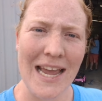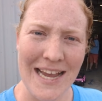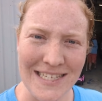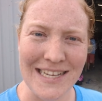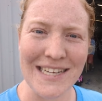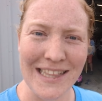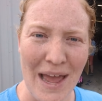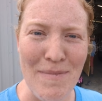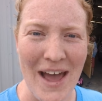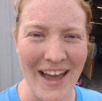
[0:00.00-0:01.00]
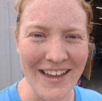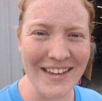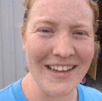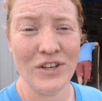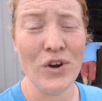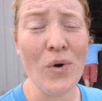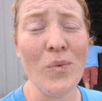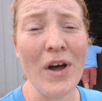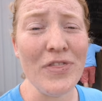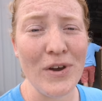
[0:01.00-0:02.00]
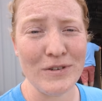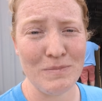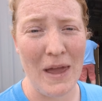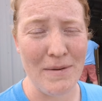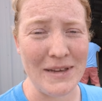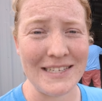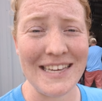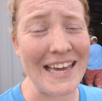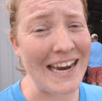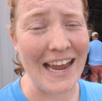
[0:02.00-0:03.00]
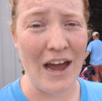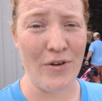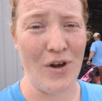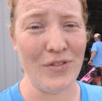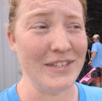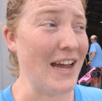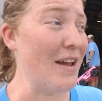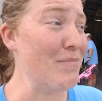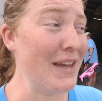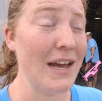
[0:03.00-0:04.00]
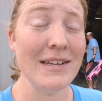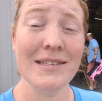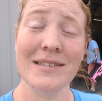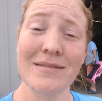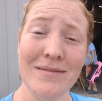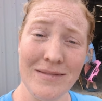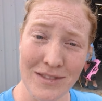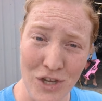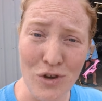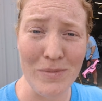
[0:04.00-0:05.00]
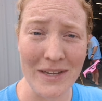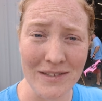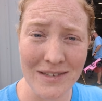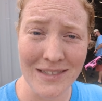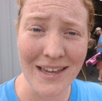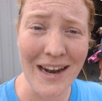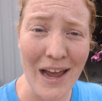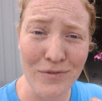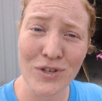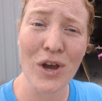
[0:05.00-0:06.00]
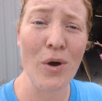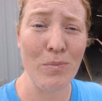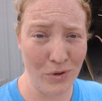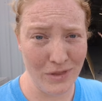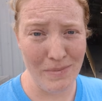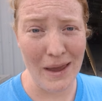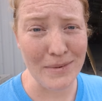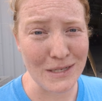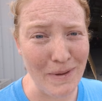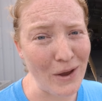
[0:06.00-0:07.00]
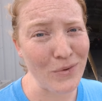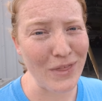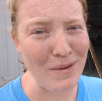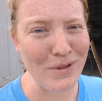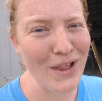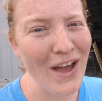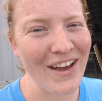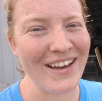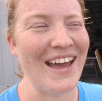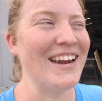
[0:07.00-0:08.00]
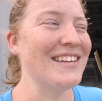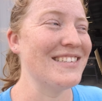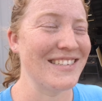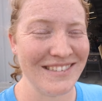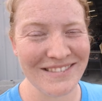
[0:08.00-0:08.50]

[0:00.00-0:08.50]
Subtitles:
is a dilemma. You don't want those babies getting out all the time because humans then have to go put the babies back where they belong. And it's